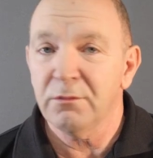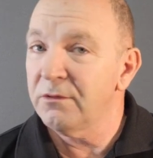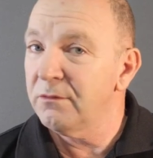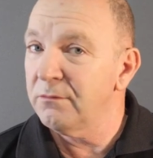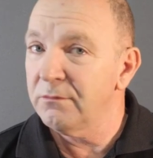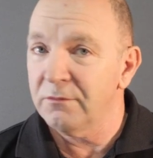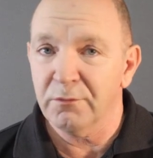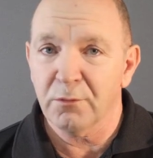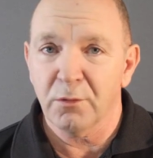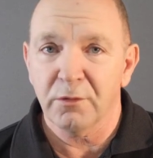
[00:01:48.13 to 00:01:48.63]

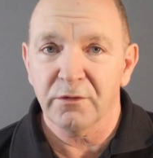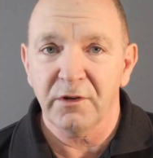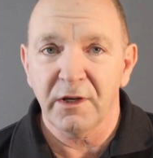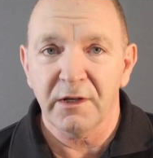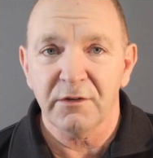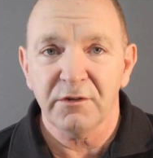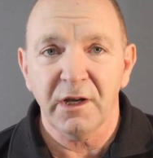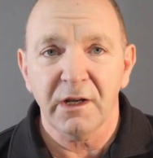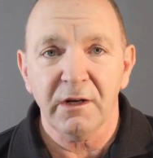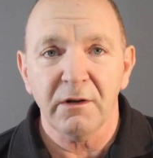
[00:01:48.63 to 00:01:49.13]
and of course
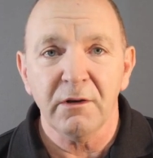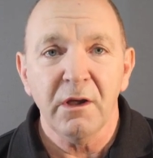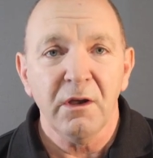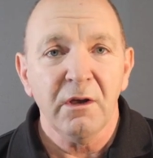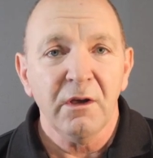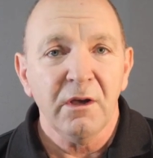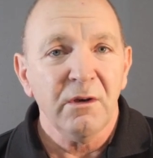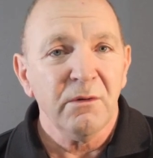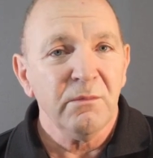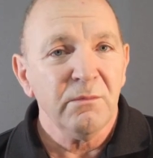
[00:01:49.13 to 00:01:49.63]
our channel,
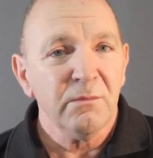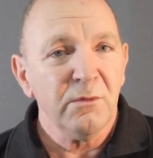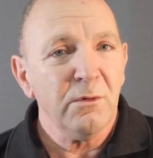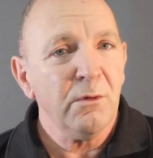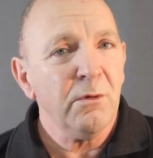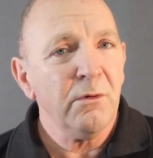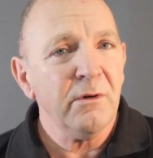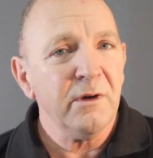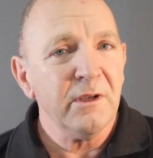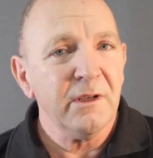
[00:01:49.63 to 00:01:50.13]

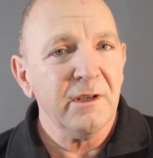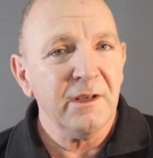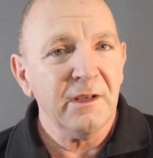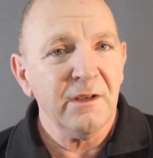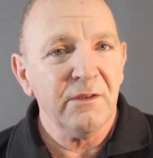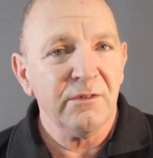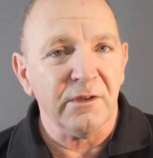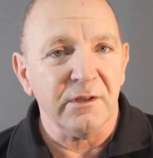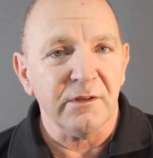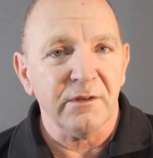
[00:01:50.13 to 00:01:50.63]
or
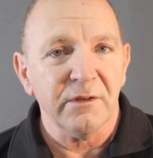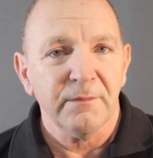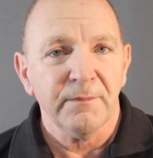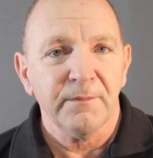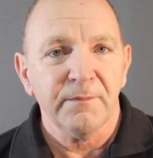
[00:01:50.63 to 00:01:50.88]
is it?